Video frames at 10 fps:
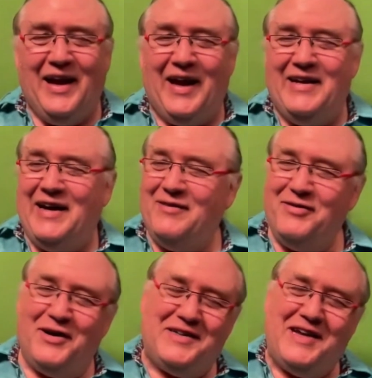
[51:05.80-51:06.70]
And I
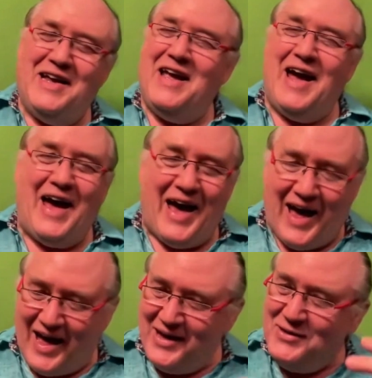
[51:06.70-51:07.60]
thought,
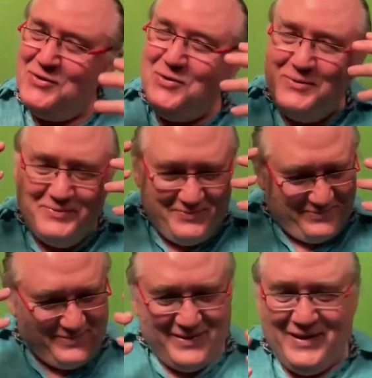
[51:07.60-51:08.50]
are you,
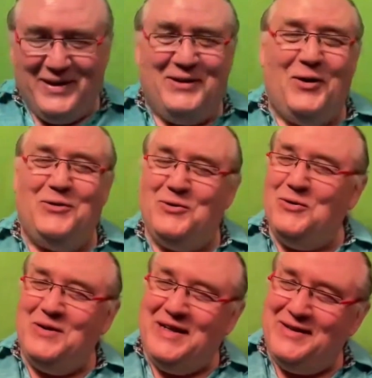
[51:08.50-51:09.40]
do you
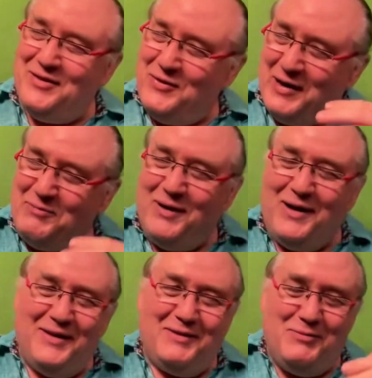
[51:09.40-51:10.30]
need the red pill
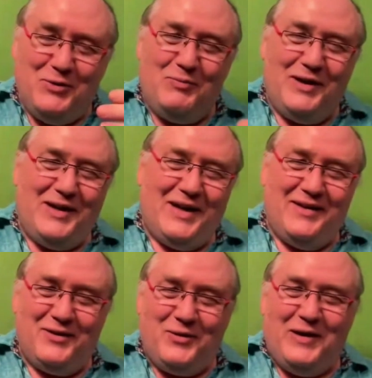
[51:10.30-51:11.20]
and the blue pill and
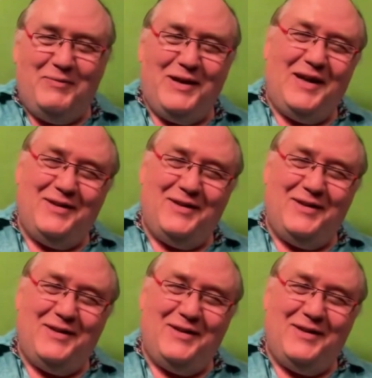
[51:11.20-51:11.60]
the green pill and